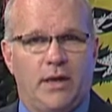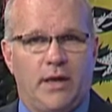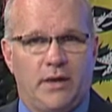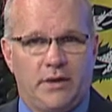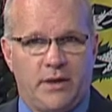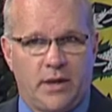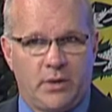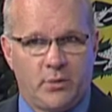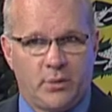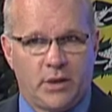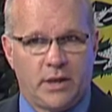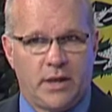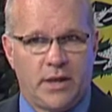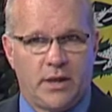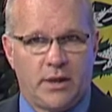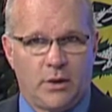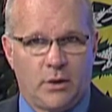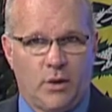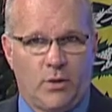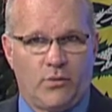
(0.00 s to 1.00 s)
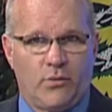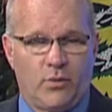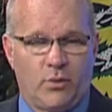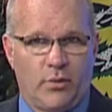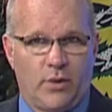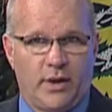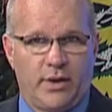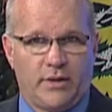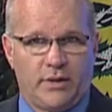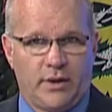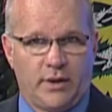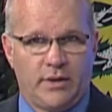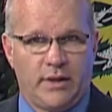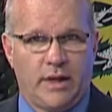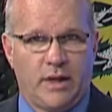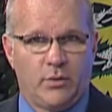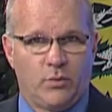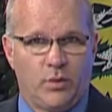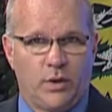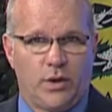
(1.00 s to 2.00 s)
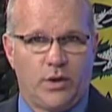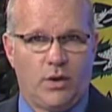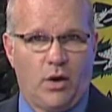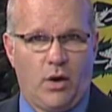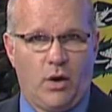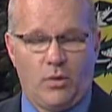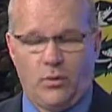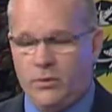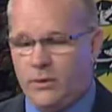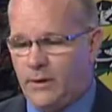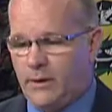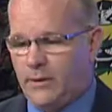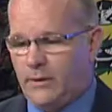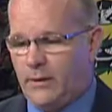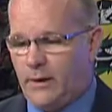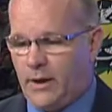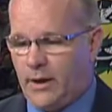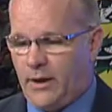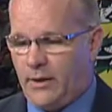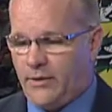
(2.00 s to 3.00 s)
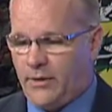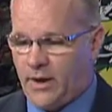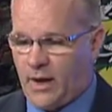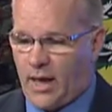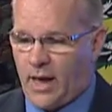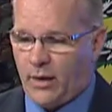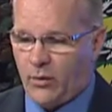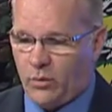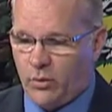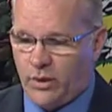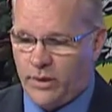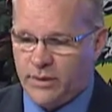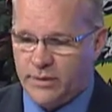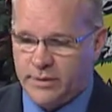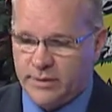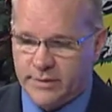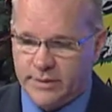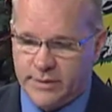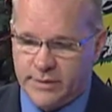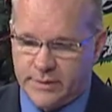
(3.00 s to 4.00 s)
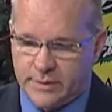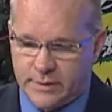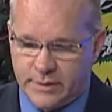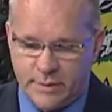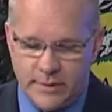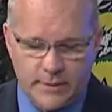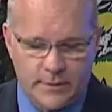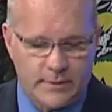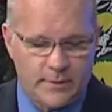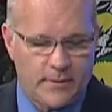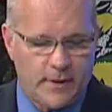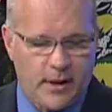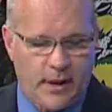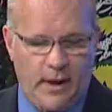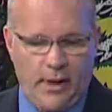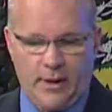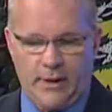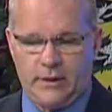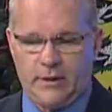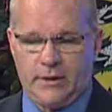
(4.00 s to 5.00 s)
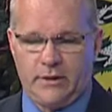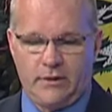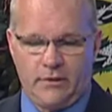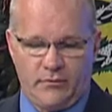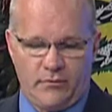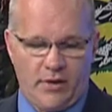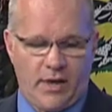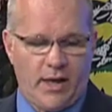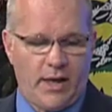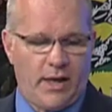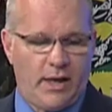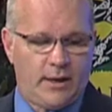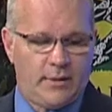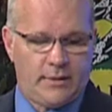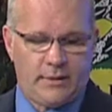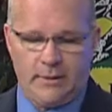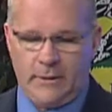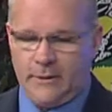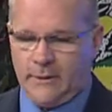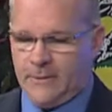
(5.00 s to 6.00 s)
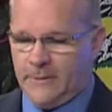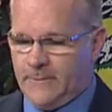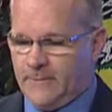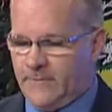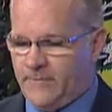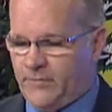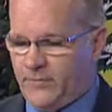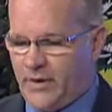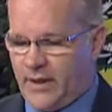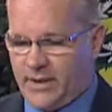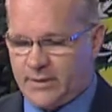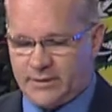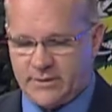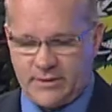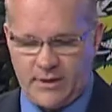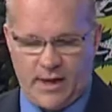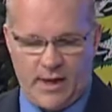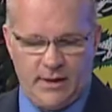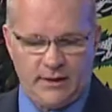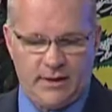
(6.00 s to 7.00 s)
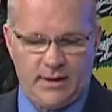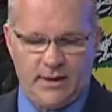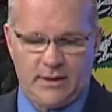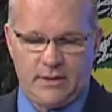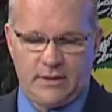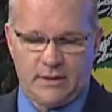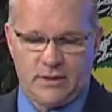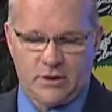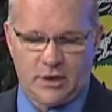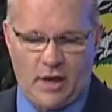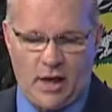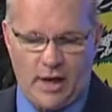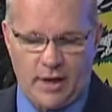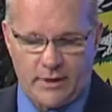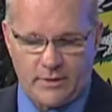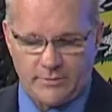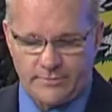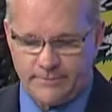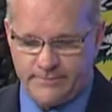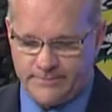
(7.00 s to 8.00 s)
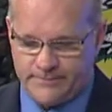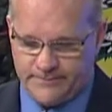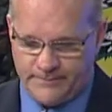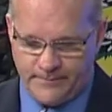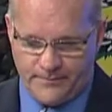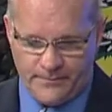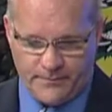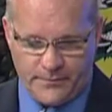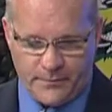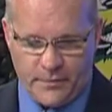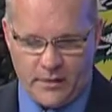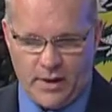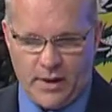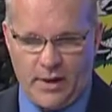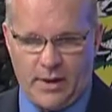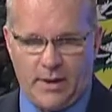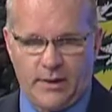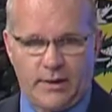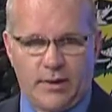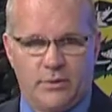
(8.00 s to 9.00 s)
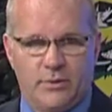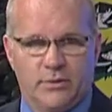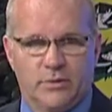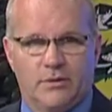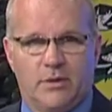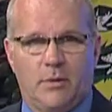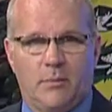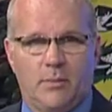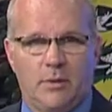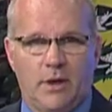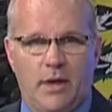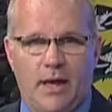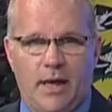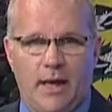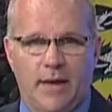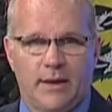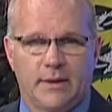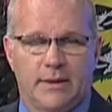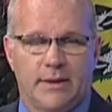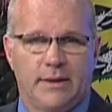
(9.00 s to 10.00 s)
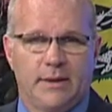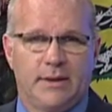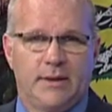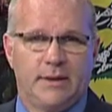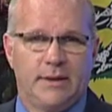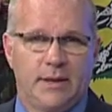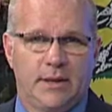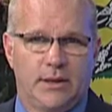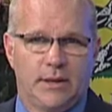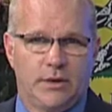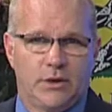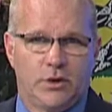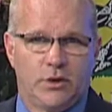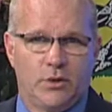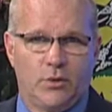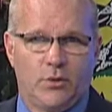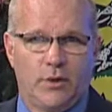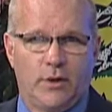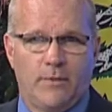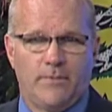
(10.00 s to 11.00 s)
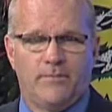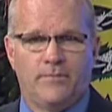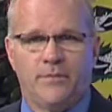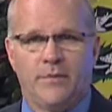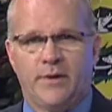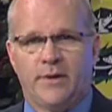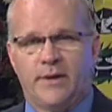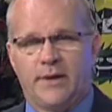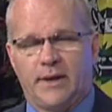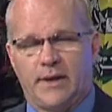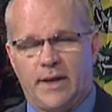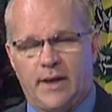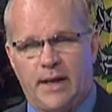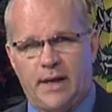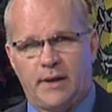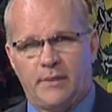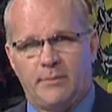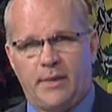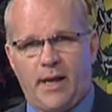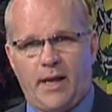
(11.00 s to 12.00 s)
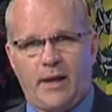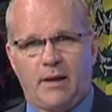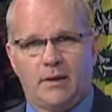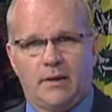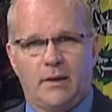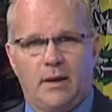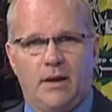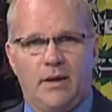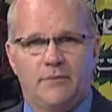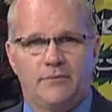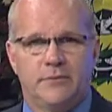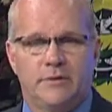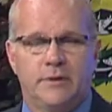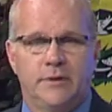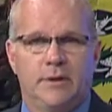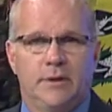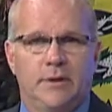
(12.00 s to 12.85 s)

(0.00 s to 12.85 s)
and then we get it over with and then we know. Uh, the eyewitnesses uh, in the van that said they just shot him and he was complying, they didn't need to shoot him, they had him handcuffed.